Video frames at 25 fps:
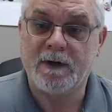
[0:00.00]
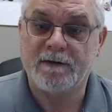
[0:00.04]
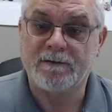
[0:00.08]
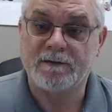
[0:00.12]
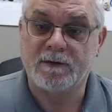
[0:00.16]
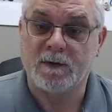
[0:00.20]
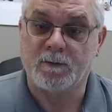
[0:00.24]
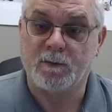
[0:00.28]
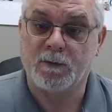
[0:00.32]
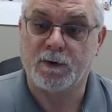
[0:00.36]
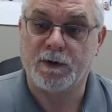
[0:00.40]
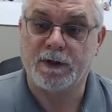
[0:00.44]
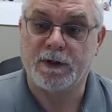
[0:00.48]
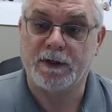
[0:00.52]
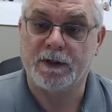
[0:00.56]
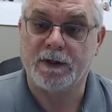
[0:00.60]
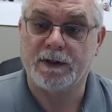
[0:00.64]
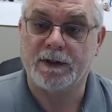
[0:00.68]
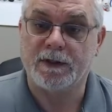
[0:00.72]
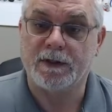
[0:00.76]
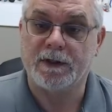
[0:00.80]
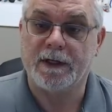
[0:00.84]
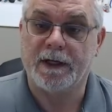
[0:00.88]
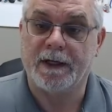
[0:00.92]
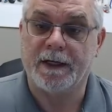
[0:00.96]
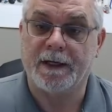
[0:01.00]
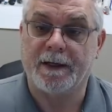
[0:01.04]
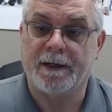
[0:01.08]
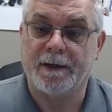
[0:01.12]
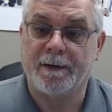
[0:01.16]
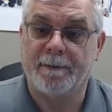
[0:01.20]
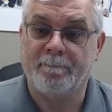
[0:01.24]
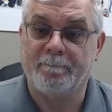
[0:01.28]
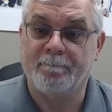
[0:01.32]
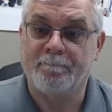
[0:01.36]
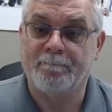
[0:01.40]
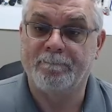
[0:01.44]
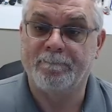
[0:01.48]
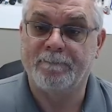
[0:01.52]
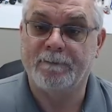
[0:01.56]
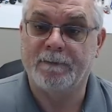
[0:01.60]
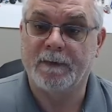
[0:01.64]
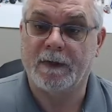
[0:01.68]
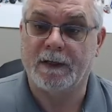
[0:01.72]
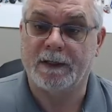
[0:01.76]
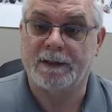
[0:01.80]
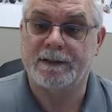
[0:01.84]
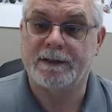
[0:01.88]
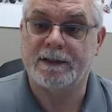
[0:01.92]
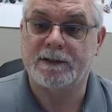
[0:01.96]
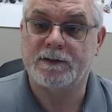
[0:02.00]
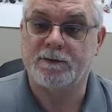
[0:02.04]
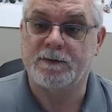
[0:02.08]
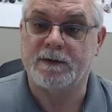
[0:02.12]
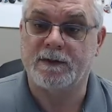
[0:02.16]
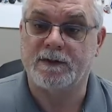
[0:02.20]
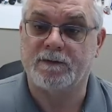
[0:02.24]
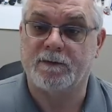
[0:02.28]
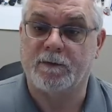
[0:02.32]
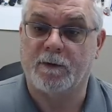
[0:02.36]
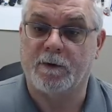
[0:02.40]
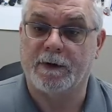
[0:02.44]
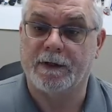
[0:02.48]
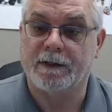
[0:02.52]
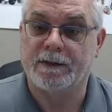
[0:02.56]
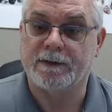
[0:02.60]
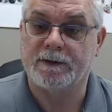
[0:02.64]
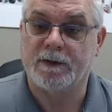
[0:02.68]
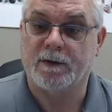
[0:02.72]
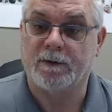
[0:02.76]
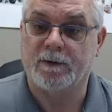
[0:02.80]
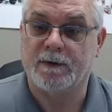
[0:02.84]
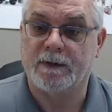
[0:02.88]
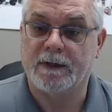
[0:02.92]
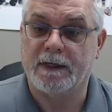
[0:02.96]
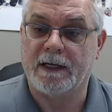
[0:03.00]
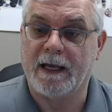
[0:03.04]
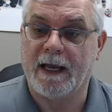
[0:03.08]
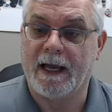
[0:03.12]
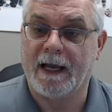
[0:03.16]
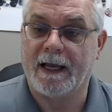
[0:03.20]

some pretty good accessories for it. So the